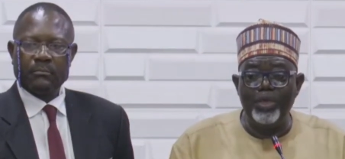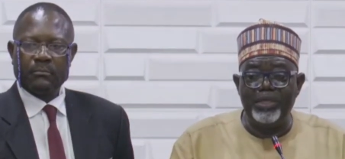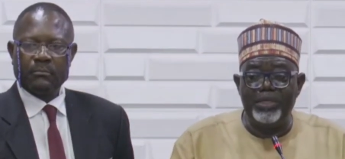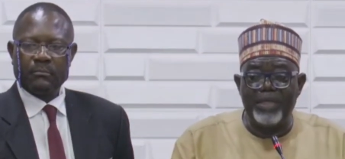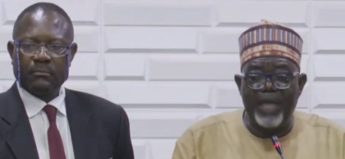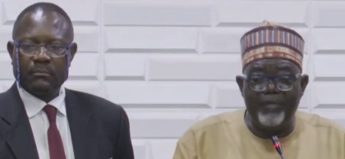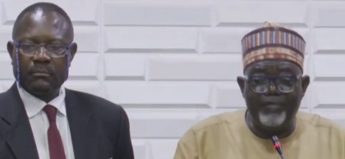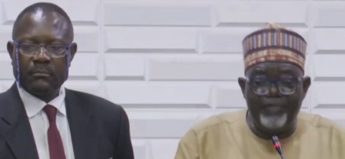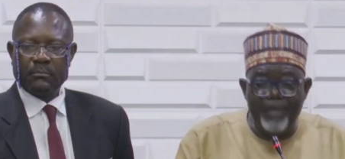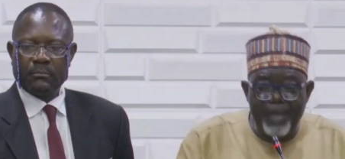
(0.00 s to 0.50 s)
Speaker 1: to
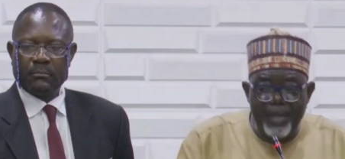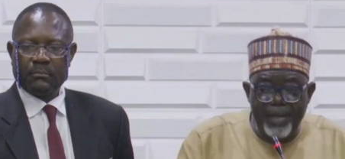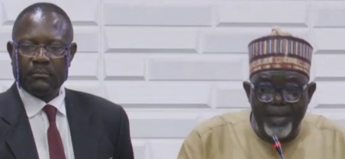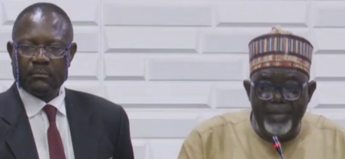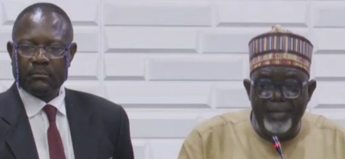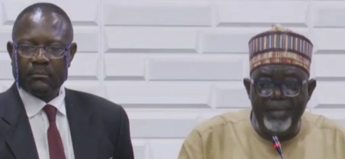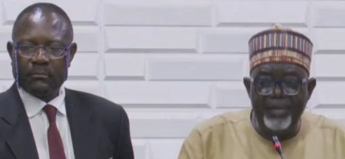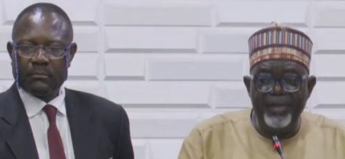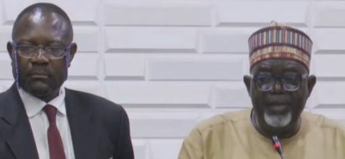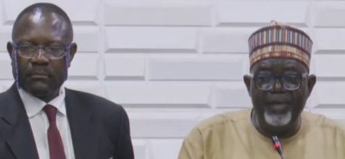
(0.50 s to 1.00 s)

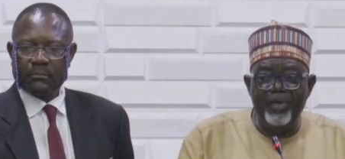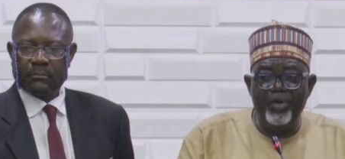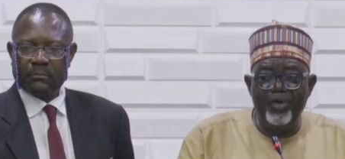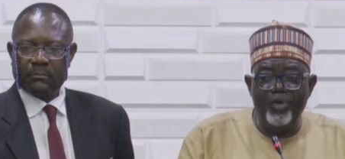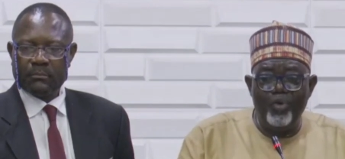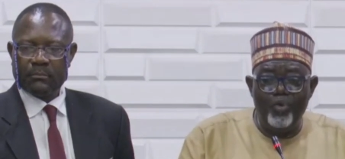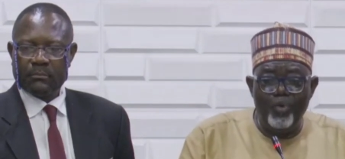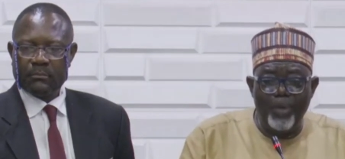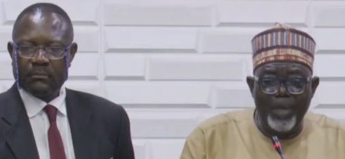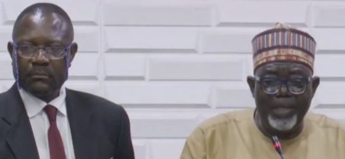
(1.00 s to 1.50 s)
intervene
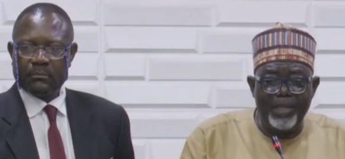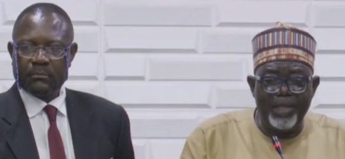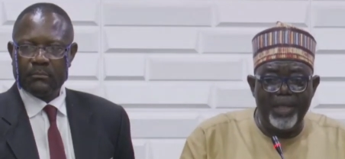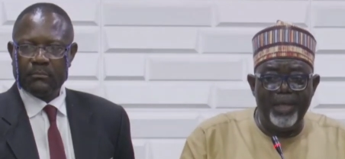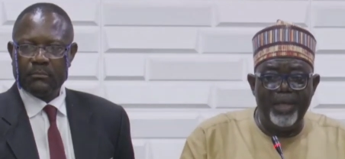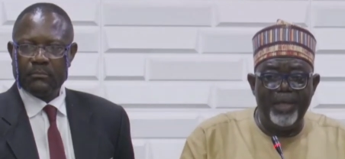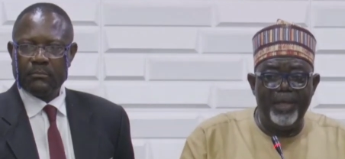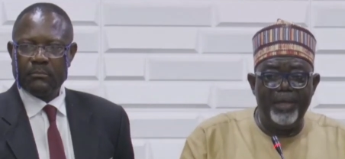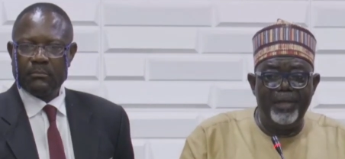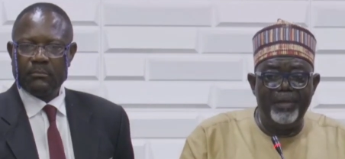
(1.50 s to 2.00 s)

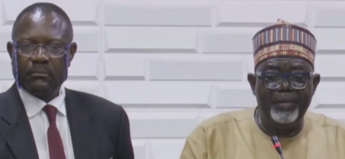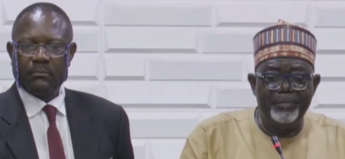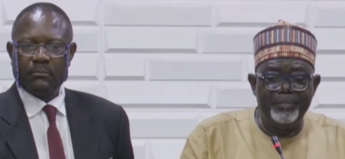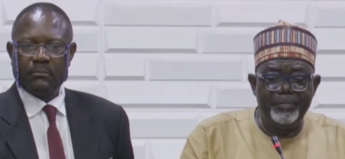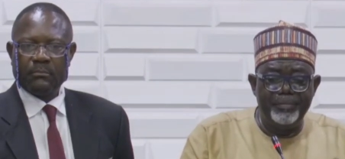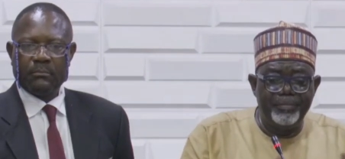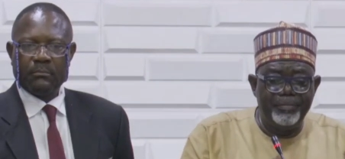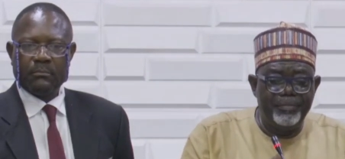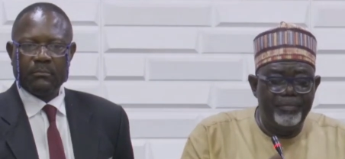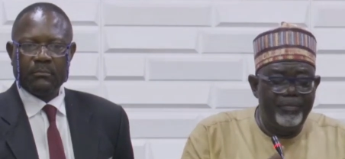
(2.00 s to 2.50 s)
with the